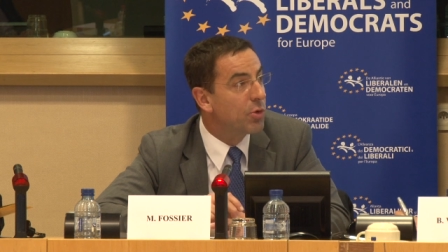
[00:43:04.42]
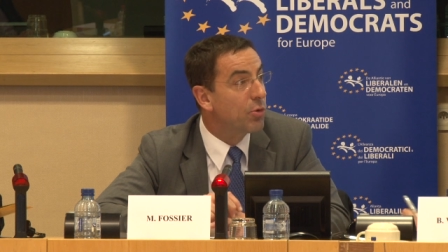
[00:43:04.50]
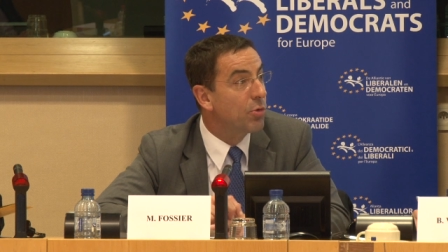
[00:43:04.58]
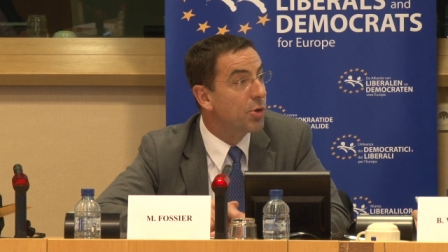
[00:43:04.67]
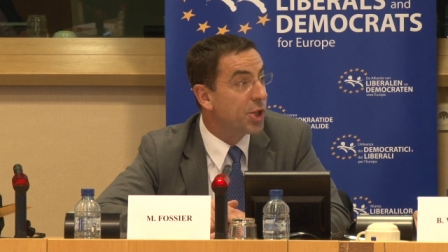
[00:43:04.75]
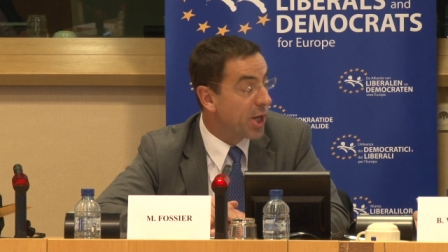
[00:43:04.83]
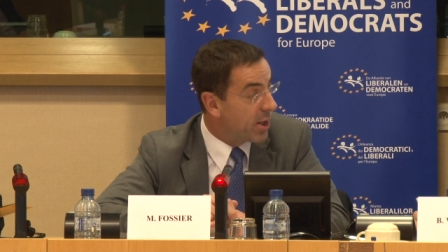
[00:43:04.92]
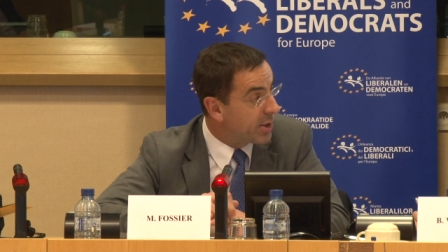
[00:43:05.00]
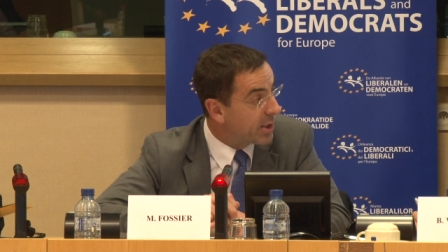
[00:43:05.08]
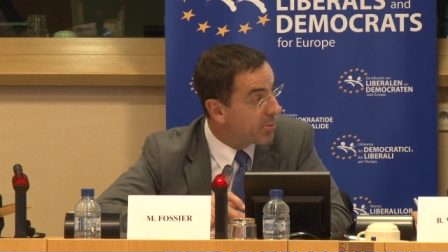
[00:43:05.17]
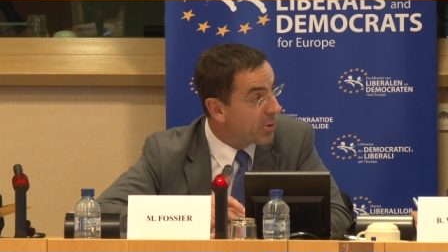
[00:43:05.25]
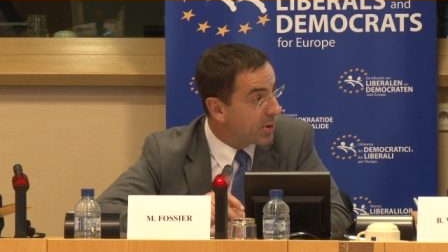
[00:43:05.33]
to share
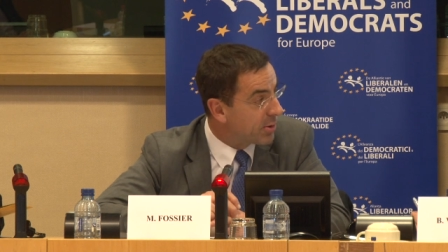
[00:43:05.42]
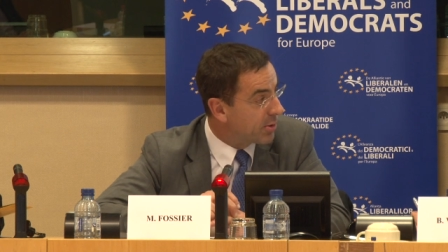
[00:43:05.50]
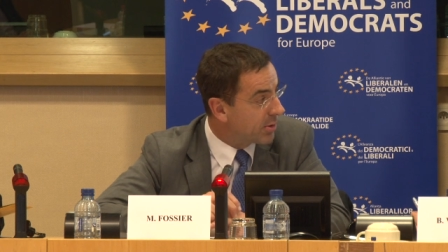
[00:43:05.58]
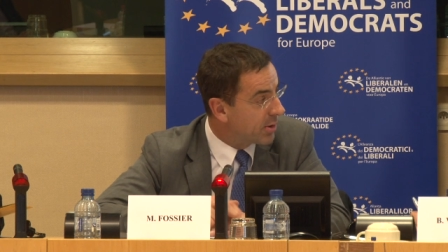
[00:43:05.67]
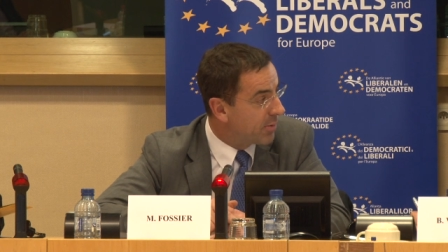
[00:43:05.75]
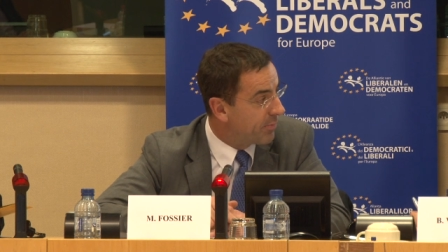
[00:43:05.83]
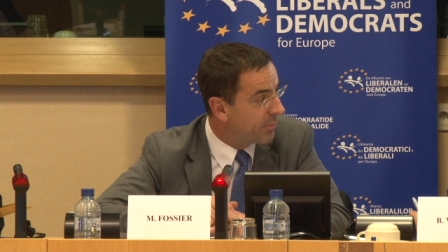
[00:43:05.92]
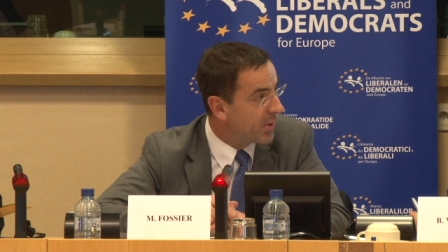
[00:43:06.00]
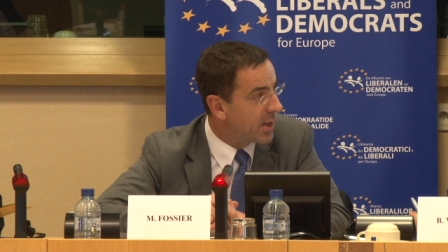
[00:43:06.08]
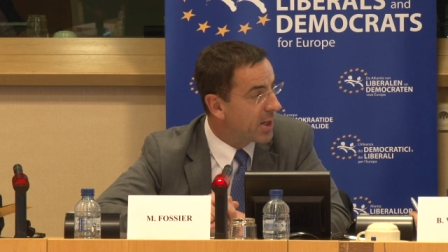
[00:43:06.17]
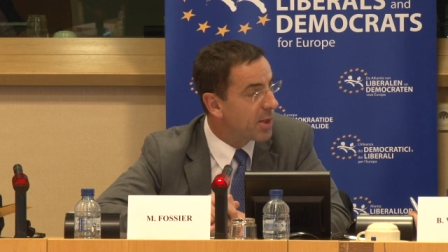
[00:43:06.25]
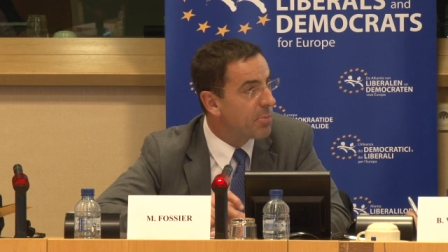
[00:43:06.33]
experiences,
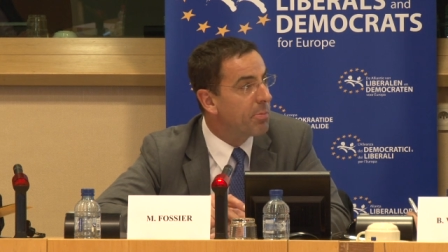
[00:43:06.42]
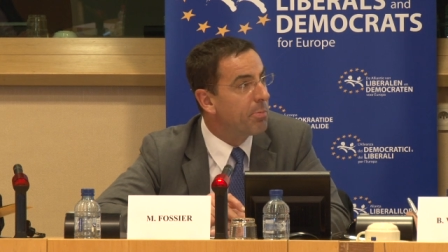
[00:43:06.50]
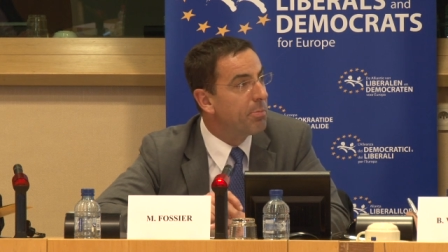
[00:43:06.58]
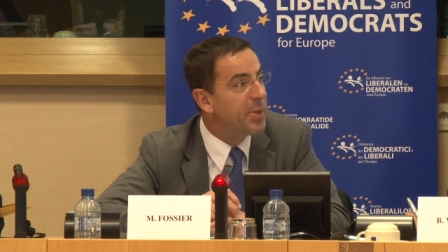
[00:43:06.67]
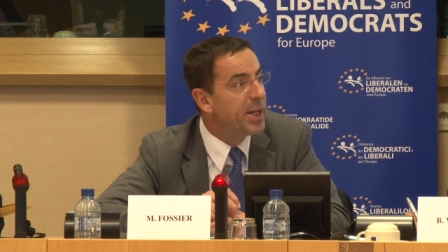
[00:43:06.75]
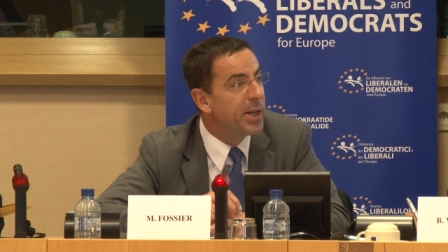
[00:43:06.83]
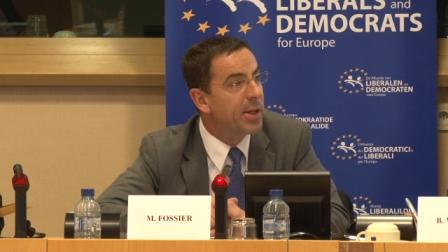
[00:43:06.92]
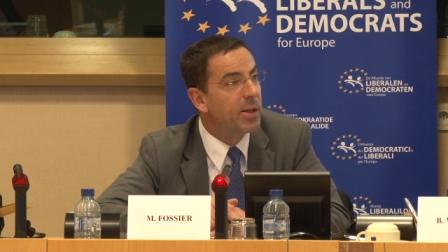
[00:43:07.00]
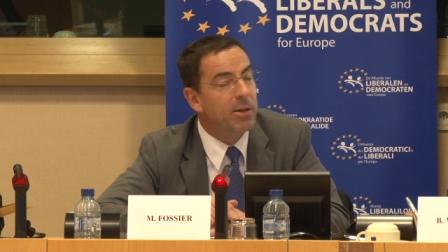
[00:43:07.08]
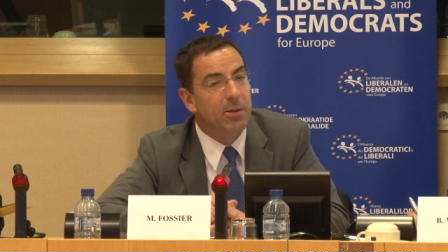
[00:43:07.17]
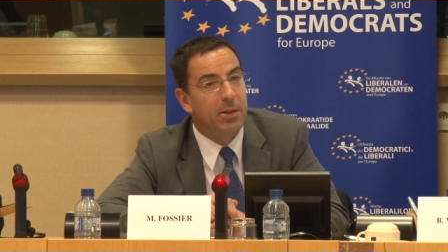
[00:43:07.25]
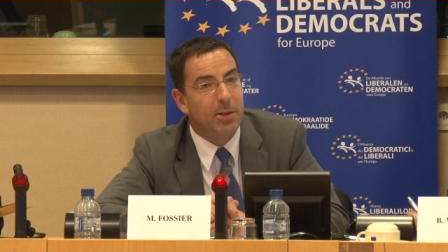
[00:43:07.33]
and
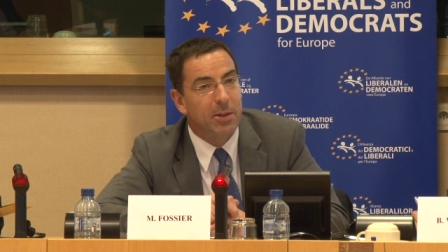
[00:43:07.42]
being,